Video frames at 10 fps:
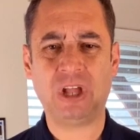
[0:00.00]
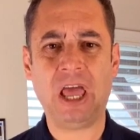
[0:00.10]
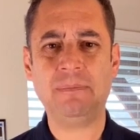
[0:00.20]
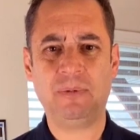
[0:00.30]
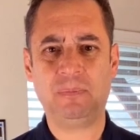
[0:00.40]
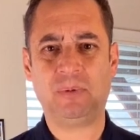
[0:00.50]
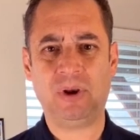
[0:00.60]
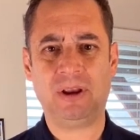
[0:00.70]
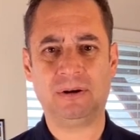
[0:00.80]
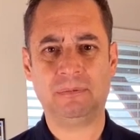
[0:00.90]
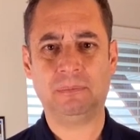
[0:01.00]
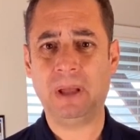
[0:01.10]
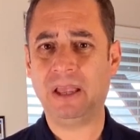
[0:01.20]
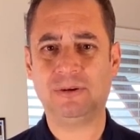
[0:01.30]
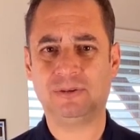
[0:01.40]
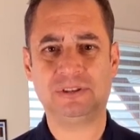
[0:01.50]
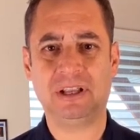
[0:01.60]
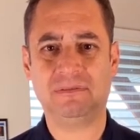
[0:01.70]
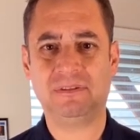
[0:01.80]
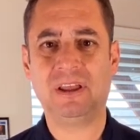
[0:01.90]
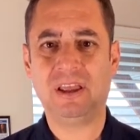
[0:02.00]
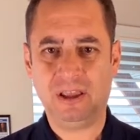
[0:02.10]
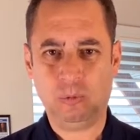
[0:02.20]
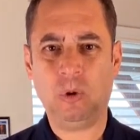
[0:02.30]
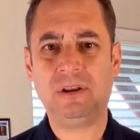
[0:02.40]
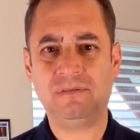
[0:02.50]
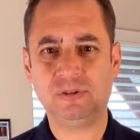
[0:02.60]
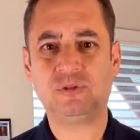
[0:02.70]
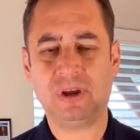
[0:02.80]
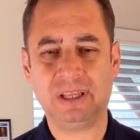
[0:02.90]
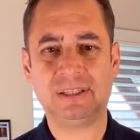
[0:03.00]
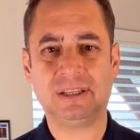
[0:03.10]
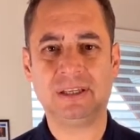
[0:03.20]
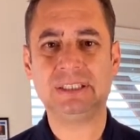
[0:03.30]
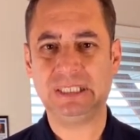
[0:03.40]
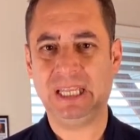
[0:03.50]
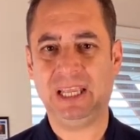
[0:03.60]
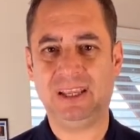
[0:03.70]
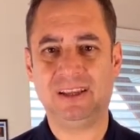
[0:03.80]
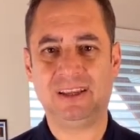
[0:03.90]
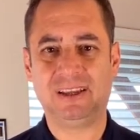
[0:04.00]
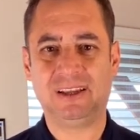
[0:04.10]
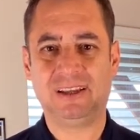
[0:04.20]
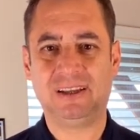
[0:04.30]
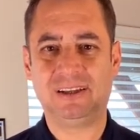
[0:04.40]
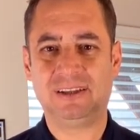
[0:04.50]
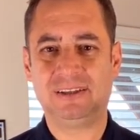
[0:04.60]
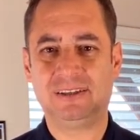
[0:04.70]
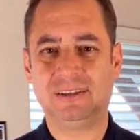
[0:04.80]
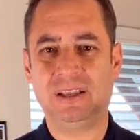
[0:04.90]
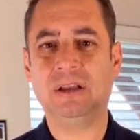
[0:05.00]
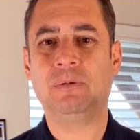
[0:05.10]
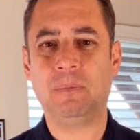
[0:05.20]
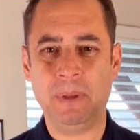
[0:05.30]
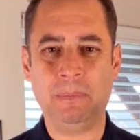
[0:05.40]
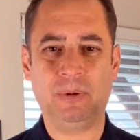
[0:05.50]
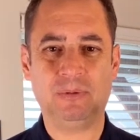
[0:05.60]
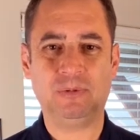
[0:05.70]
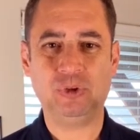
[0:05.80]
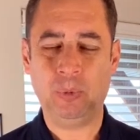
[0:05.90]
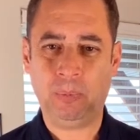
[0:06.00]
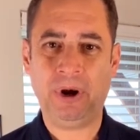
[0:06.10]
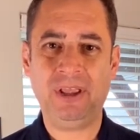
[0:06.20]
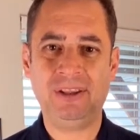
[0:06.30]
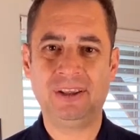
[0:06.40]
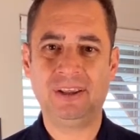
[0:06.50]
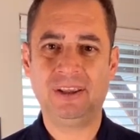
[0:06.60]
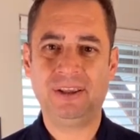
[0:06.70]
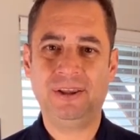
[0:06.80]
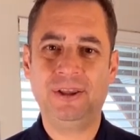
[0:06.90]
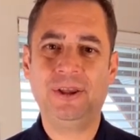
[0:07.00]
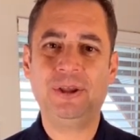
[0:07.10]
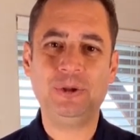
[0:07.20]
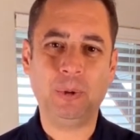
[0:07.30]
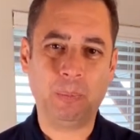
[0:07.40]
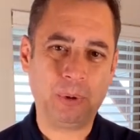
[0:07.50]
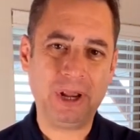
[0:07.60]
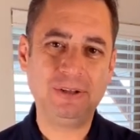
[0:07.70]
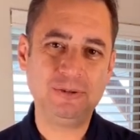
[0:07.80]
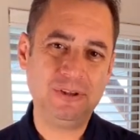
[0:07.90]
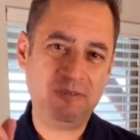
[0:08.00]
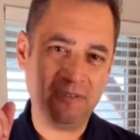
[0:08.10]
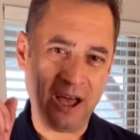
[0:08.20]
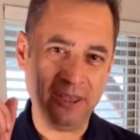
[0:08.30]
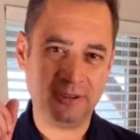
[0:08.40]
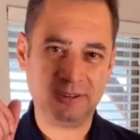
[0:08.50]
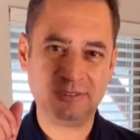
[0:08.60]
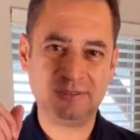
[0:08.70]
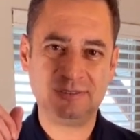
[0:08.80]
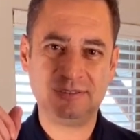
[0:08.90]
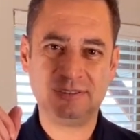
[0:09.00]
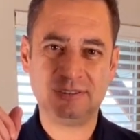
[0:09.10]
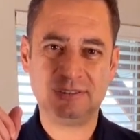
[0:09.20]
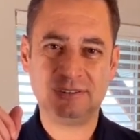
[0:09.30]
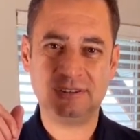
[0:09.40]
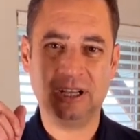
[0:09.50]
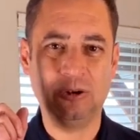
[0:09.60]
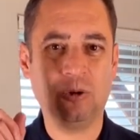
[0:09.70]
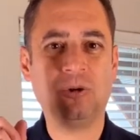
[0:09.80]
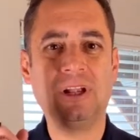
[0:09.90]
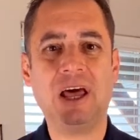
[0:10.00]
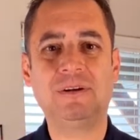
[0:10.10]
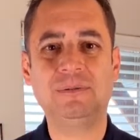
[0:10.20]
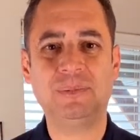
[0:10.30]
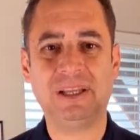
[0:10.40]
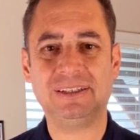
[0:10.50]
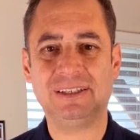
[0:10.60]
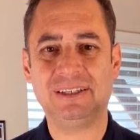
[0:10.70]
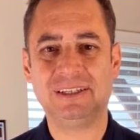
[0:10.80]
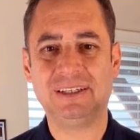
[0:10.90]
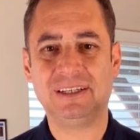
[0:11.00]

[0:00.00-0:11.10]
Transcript: time of prayer by yourself, what if you try it today? And remember, when you pray to the Father, the Lord God Almighty,